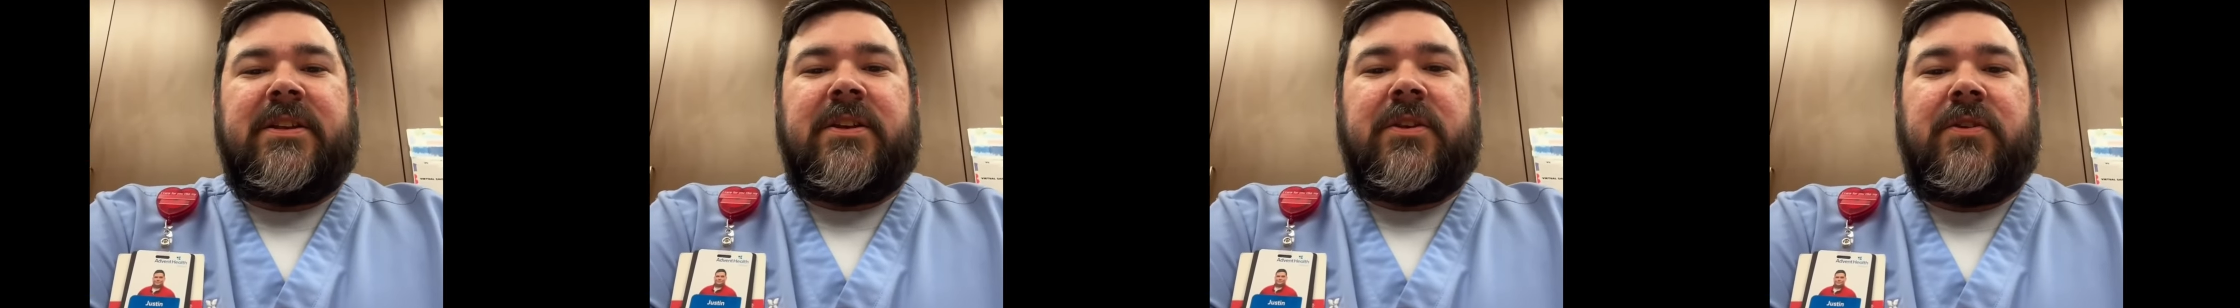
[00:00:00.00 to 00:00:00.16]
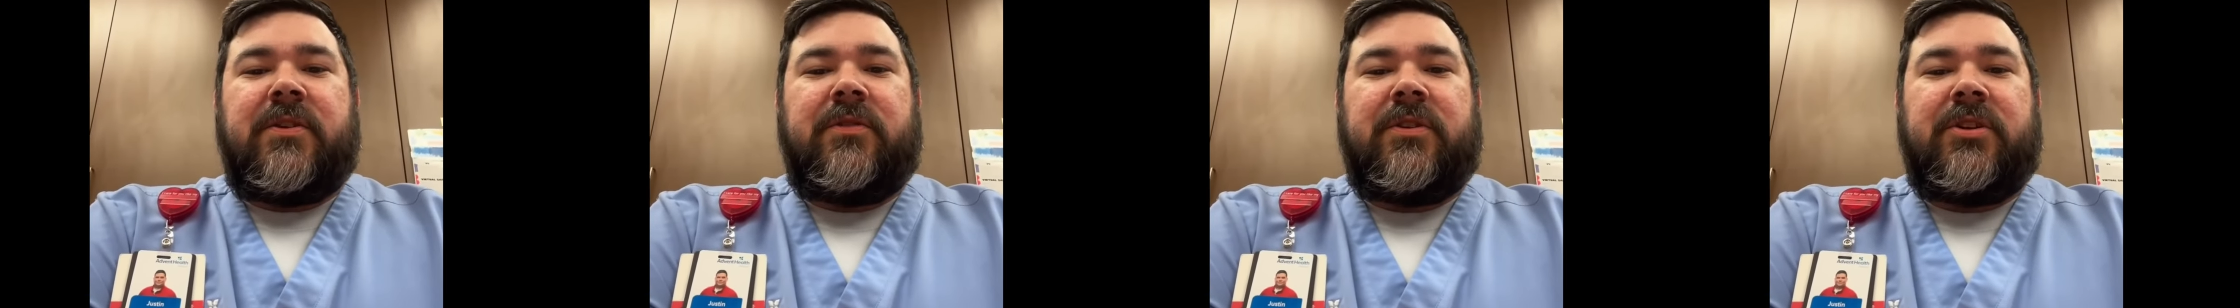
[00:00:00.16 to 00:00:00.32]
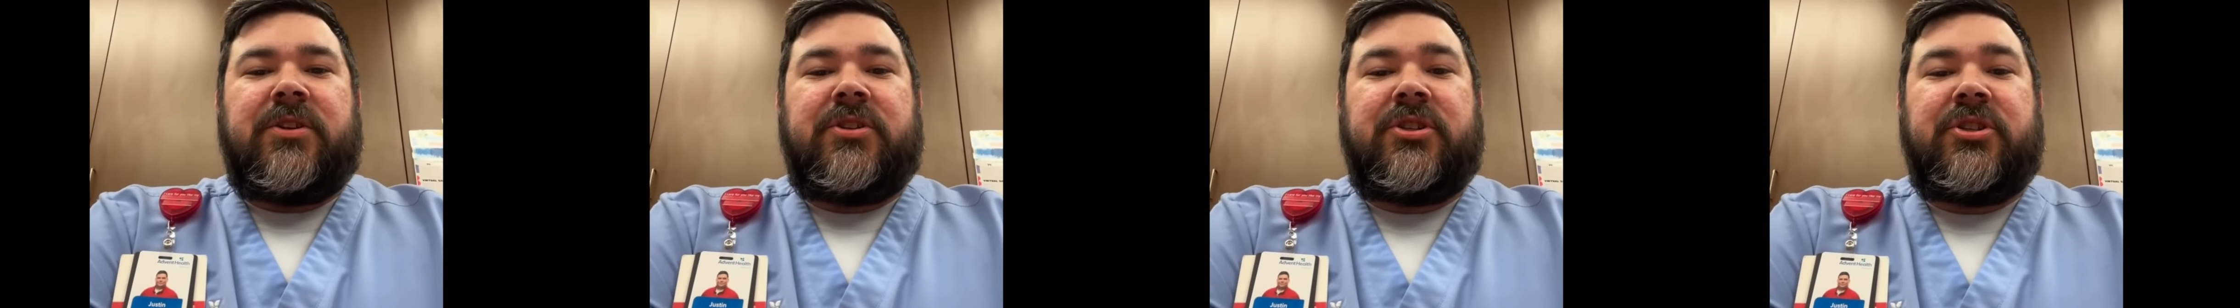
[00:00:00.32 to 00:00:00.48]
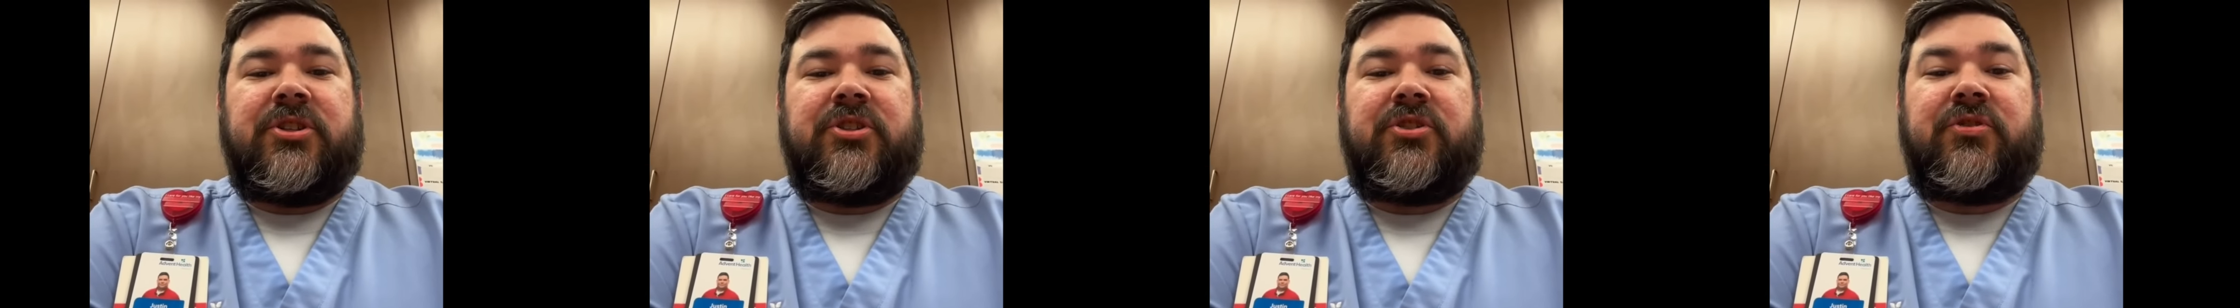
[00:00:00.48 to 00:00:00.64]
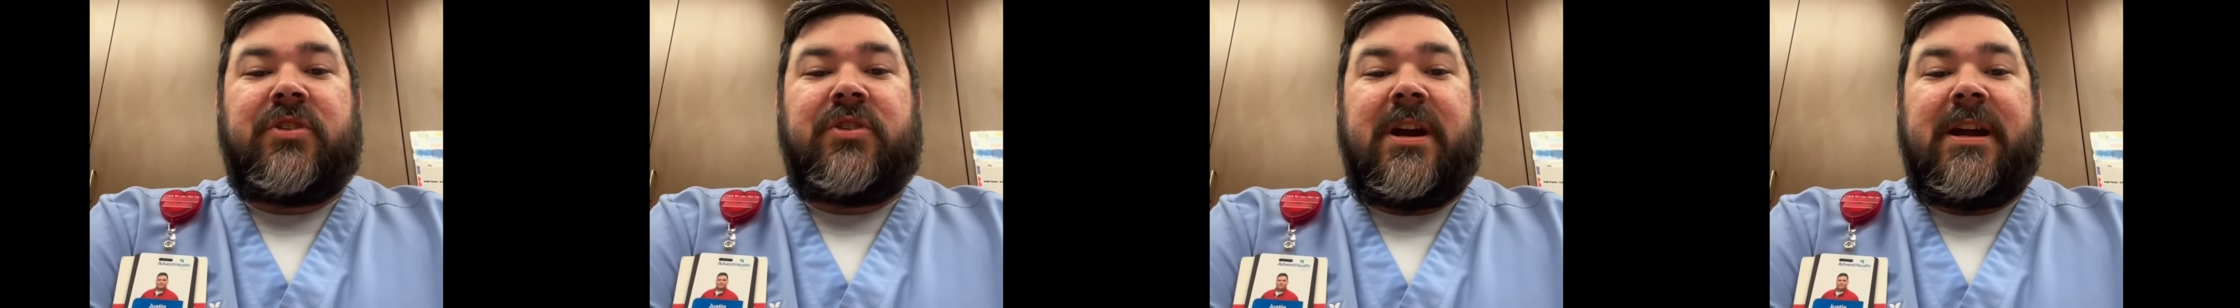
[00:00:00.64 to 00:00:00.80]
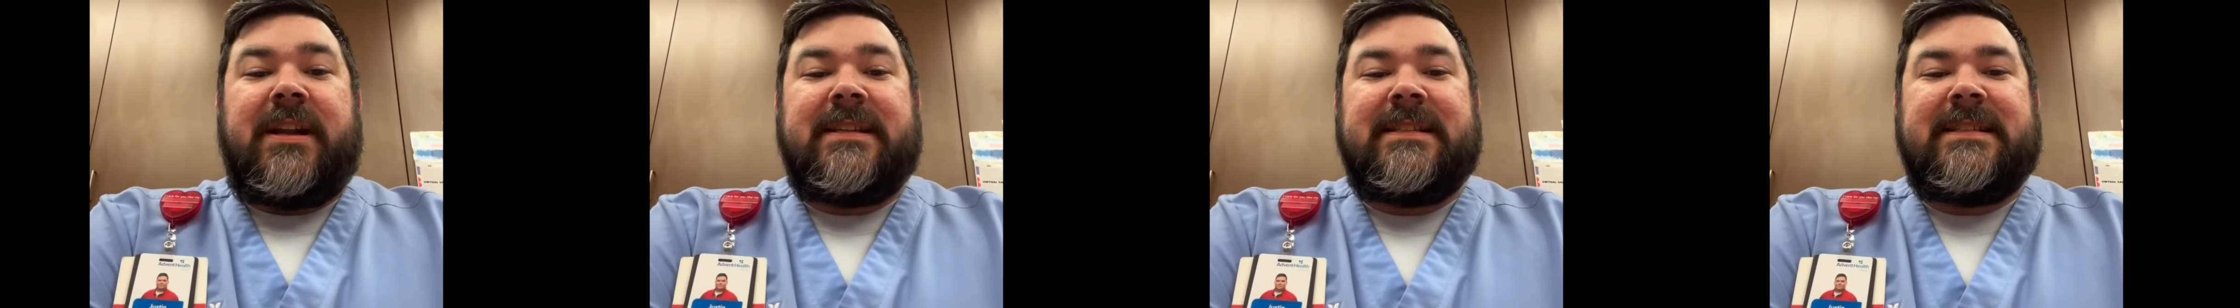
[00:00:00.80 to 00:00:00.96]
do to just
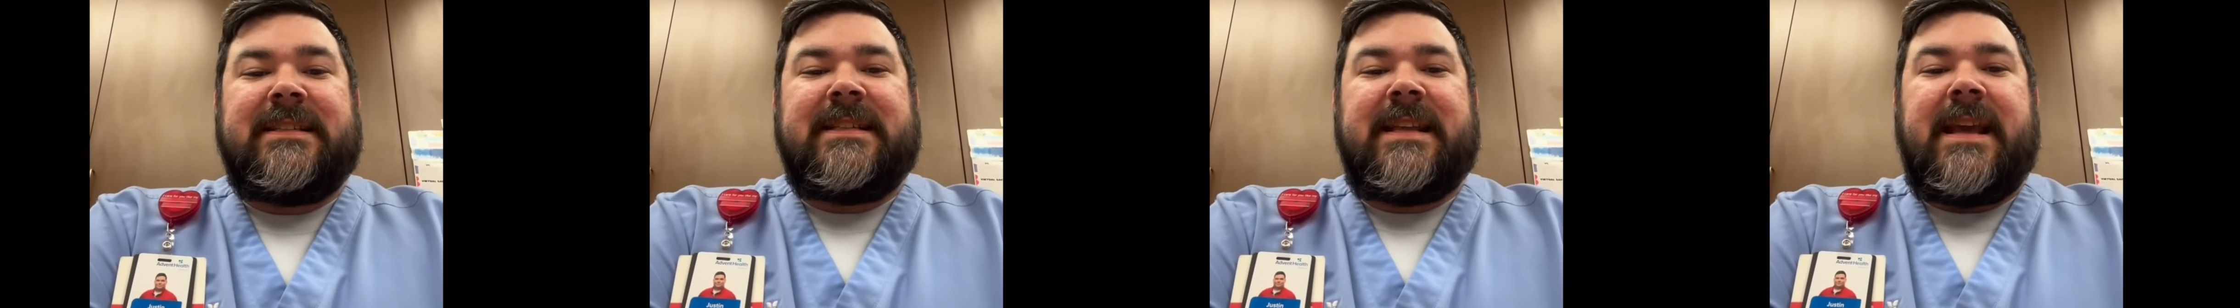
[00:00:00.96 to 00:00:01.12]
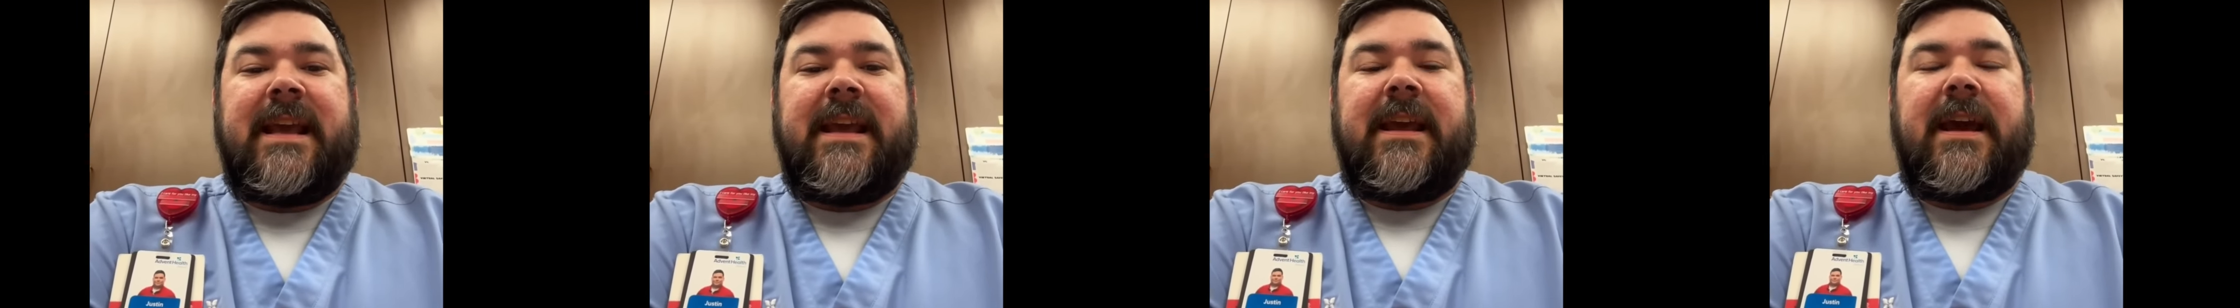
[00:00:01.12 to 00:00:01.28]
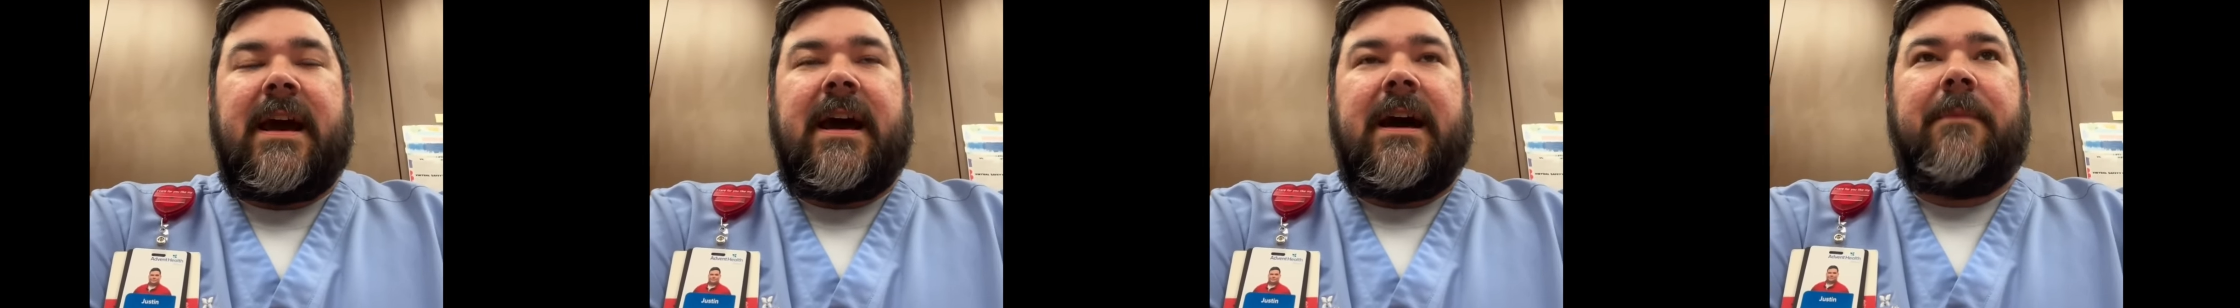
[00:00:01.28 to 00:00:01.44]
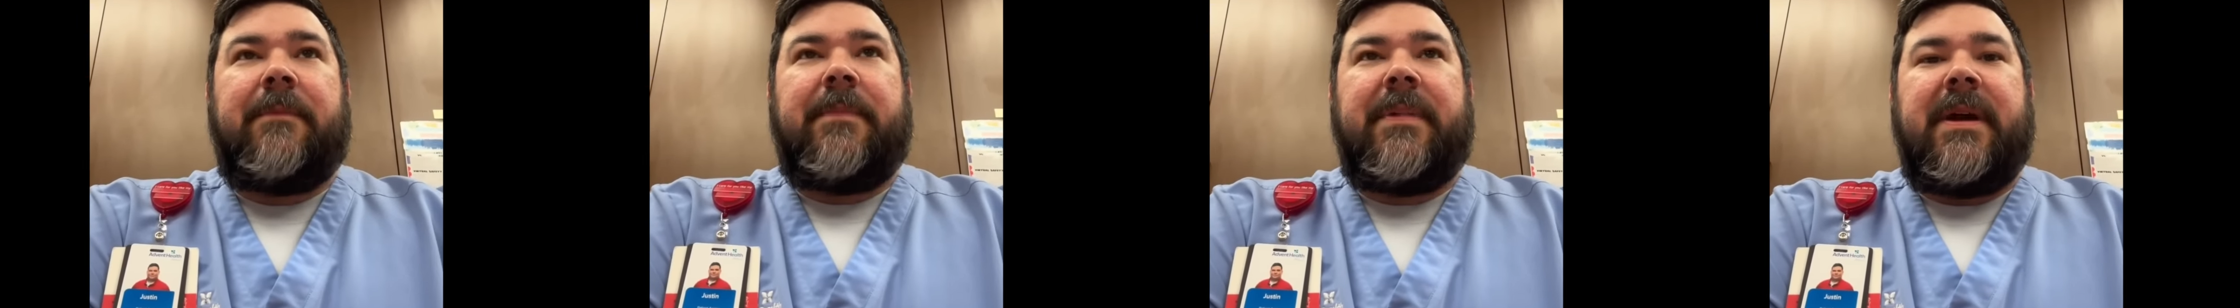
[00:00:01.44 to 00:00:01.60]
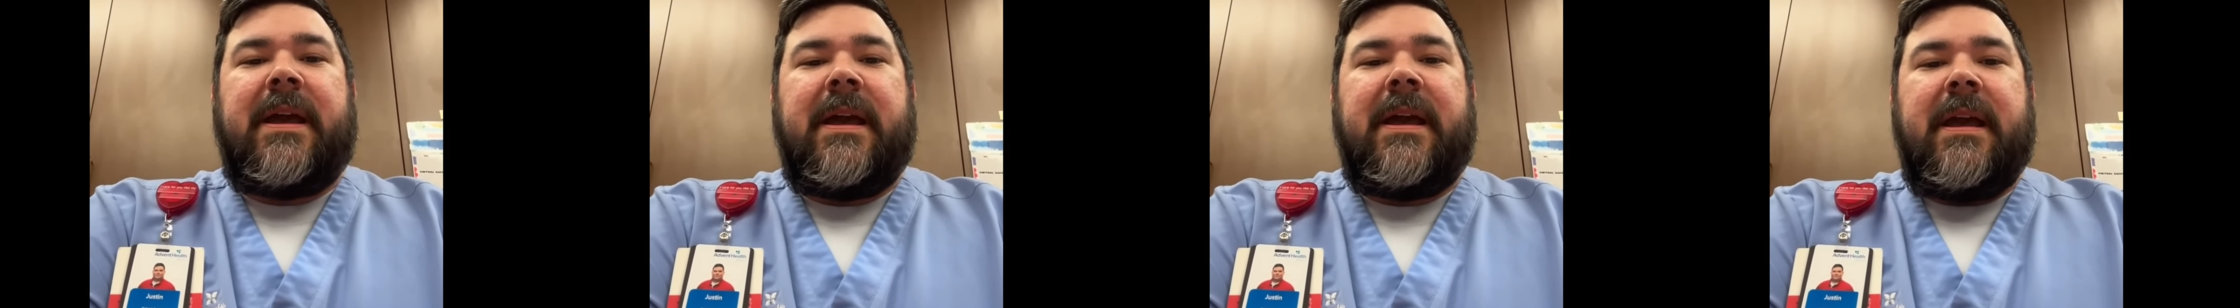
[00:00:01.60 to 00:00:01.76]
try to stay up,